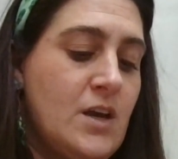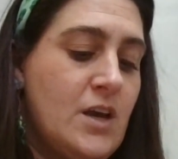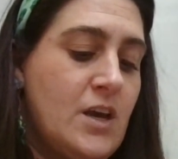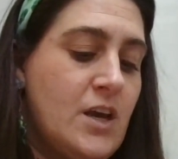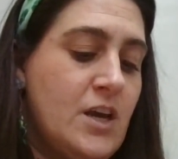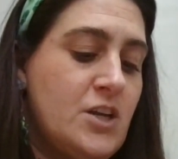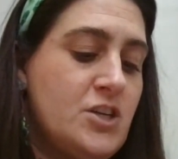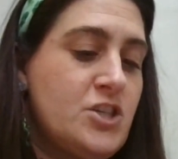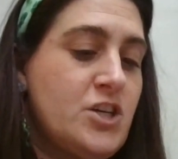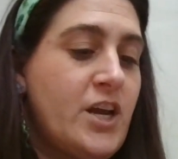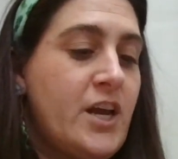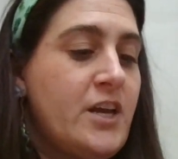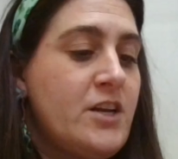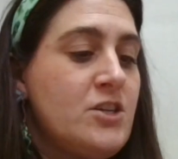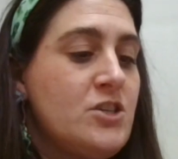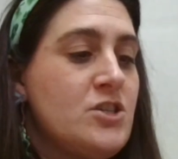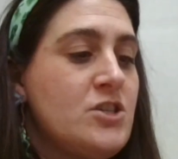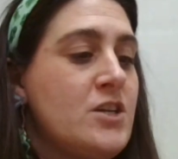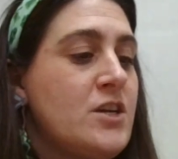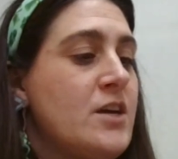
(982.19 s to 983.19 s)
He
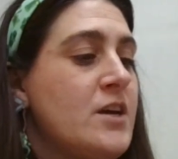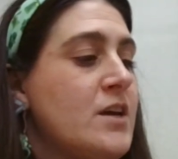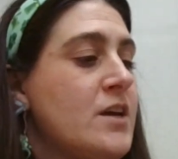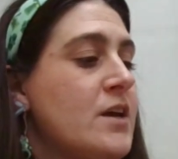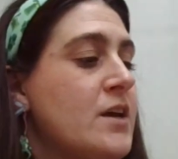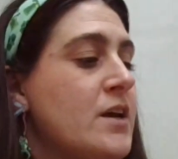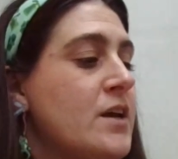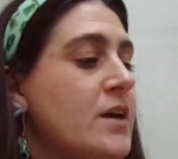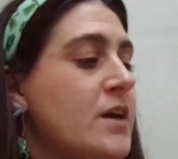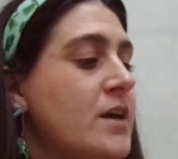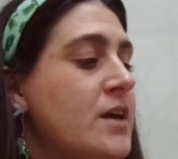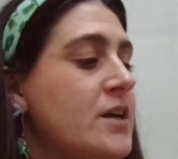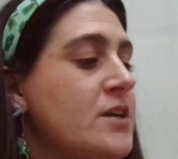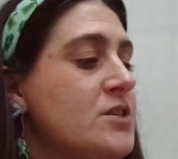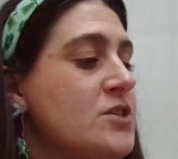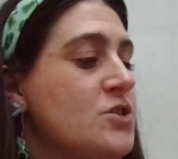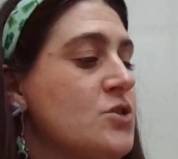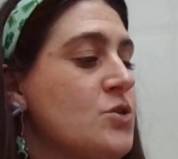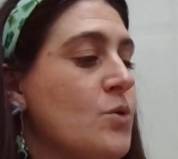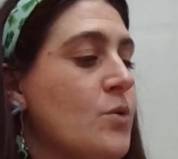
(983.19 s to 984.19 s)
changed
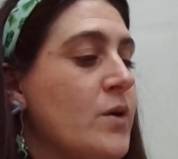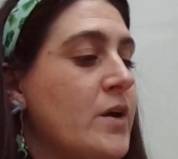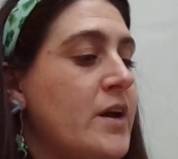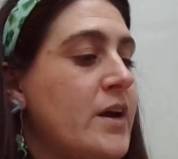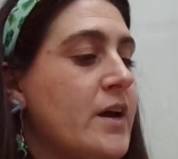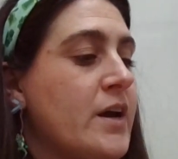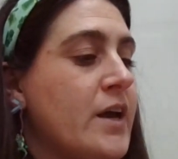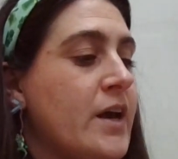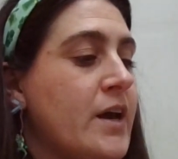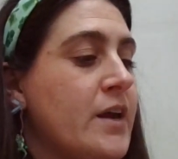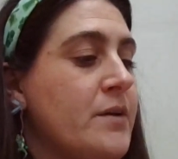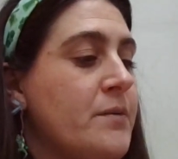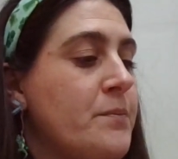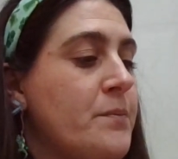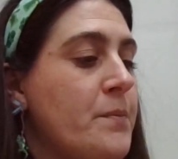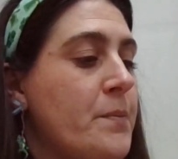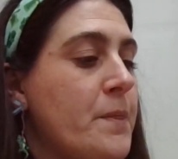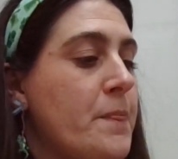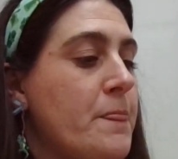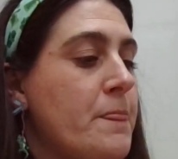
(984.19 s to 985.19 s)
his story again.
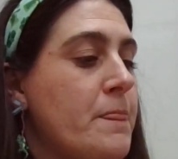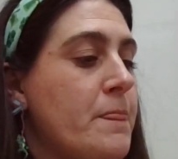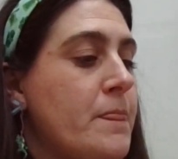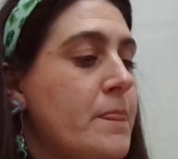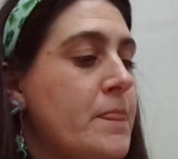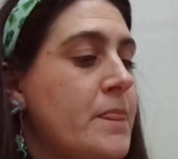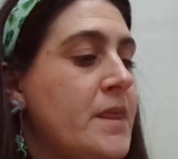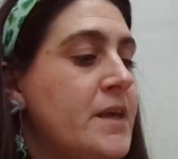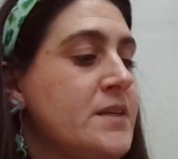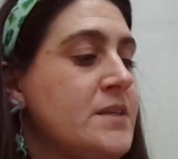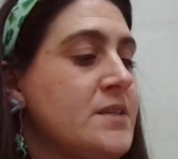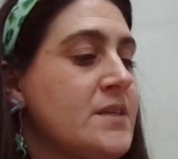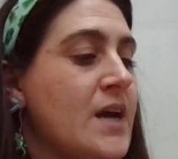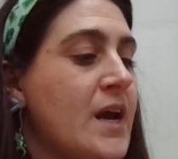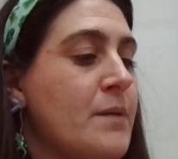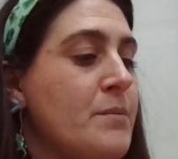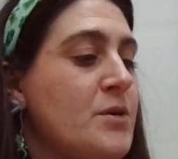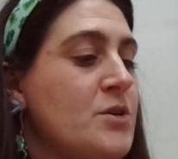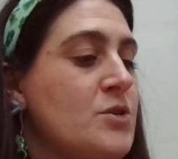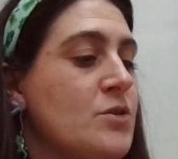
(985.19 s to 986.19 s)
This
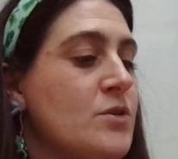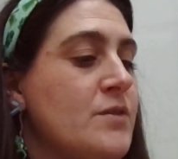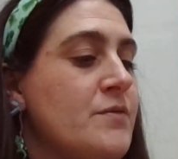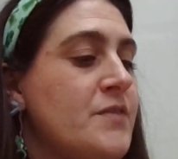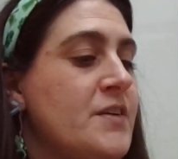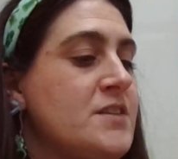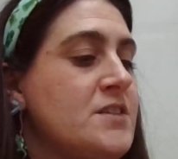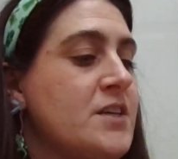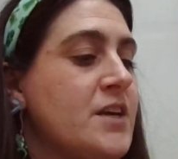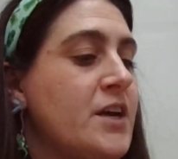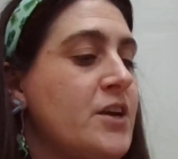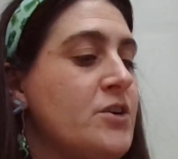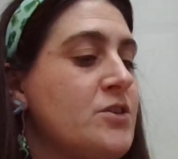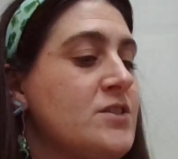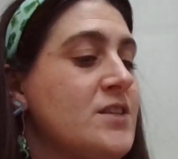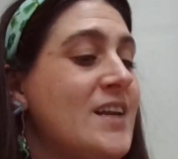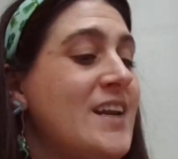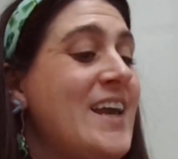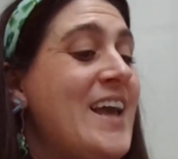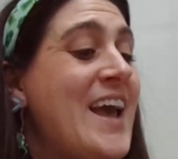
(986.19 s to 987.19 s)
time, he told investigators
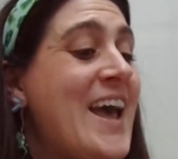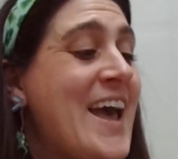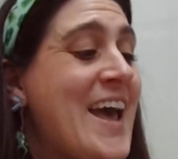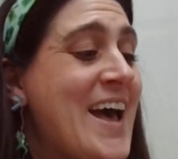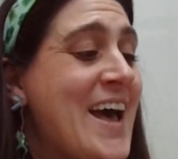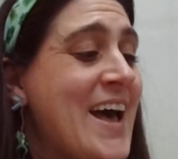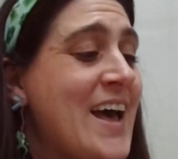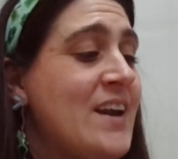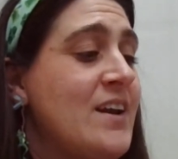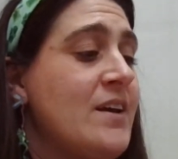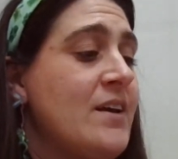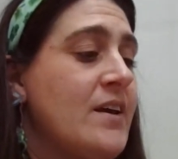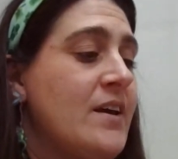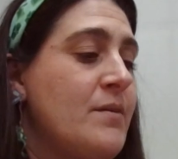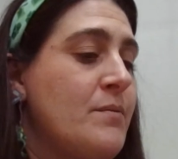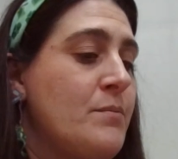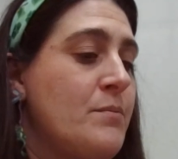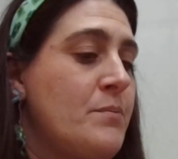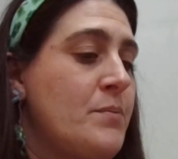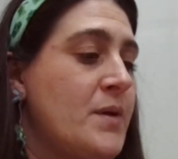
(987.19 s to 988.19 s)
that he had
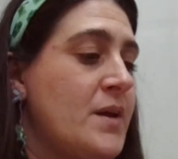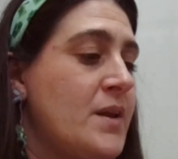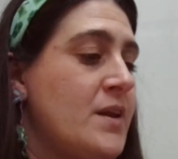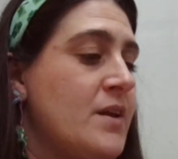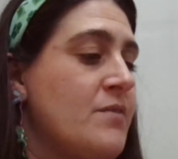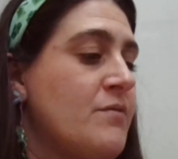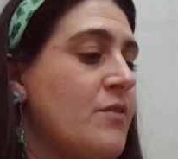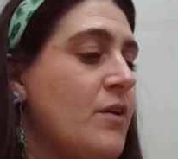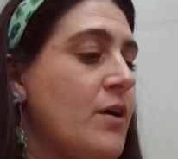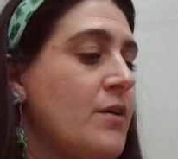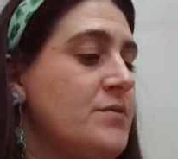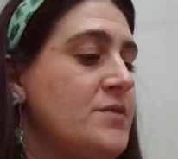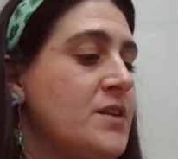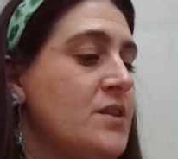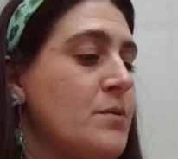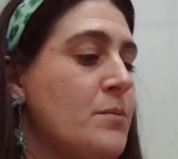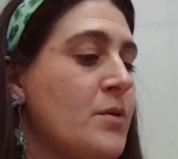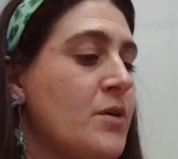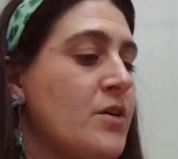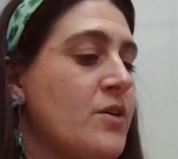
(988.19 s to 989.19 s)
been involved in
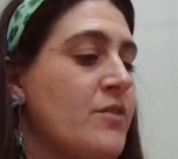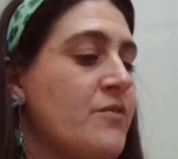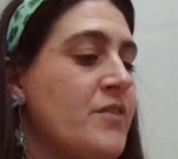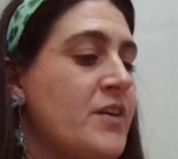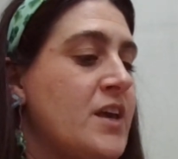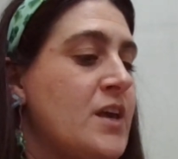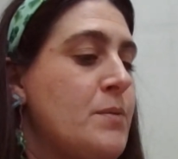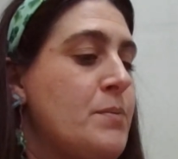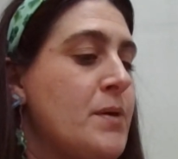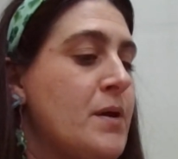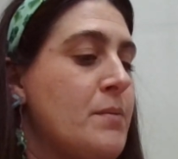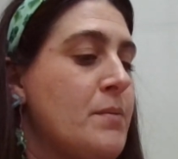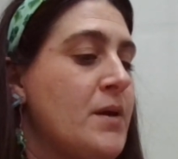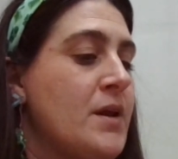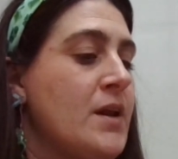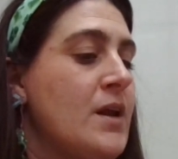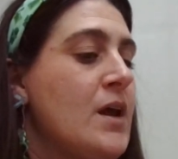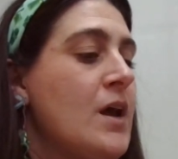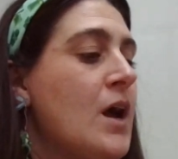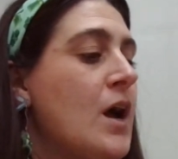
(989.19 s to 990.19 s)
the murder of Vicki
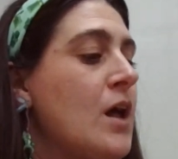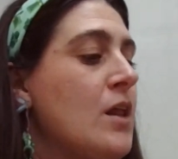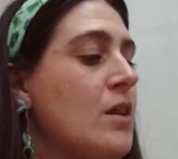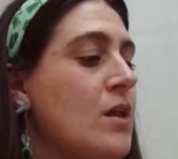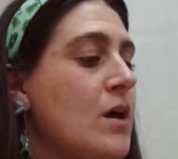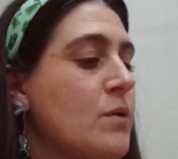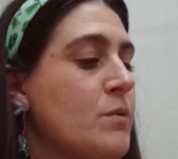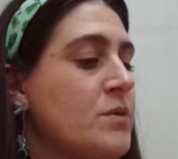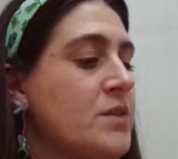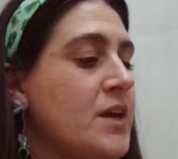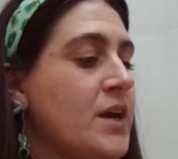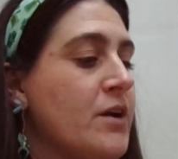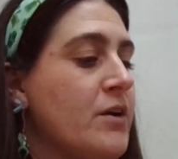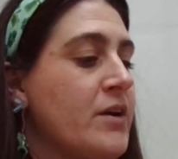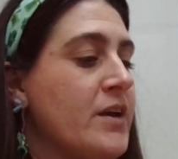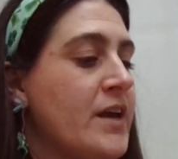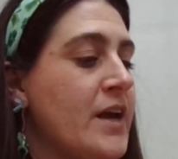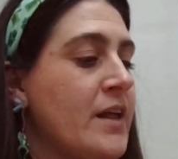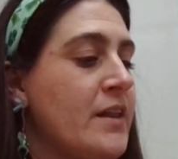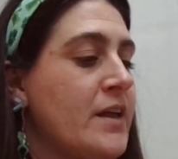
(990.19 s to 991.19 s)
Pittman, along with
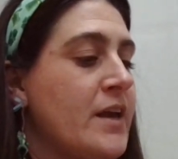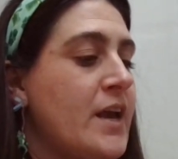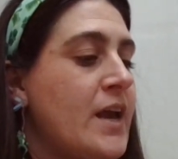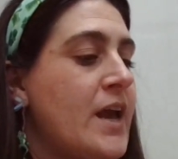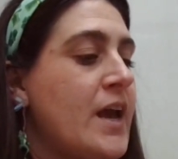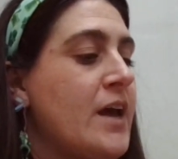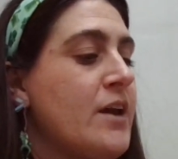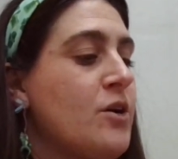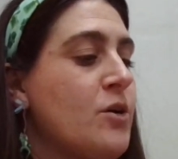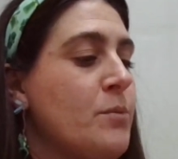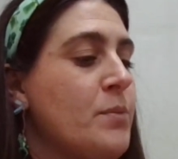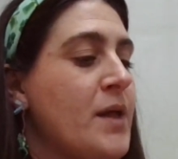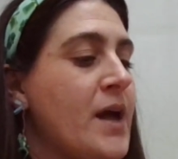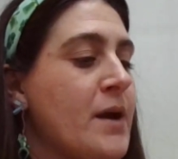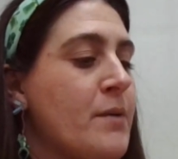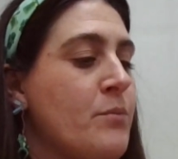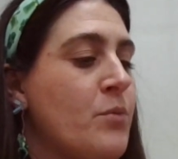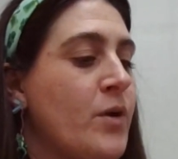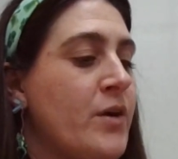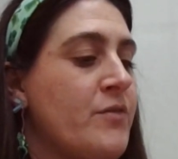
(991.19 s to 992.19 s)
Karen Kelly and her
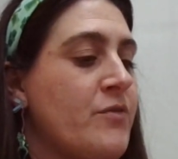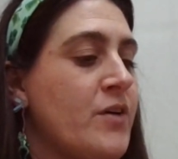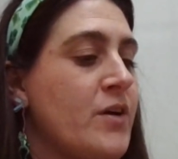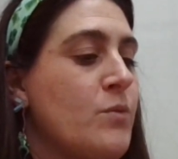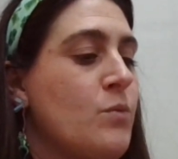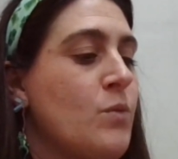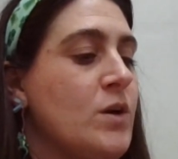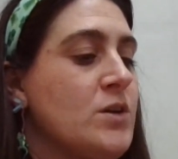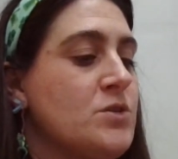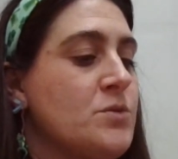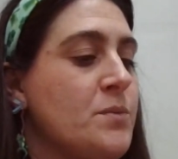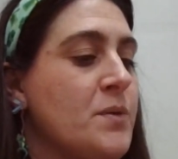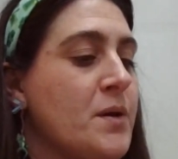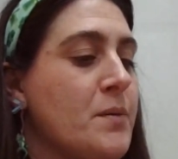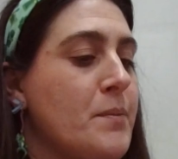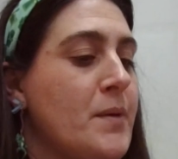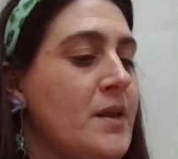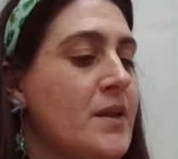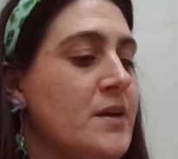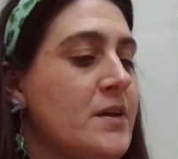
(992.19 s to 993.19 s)
black boyfriend, Walter
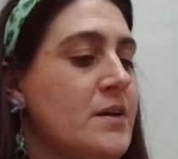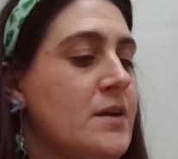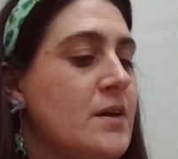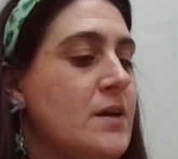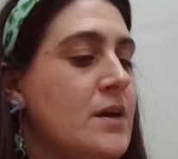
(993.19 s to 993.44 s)
McMillan.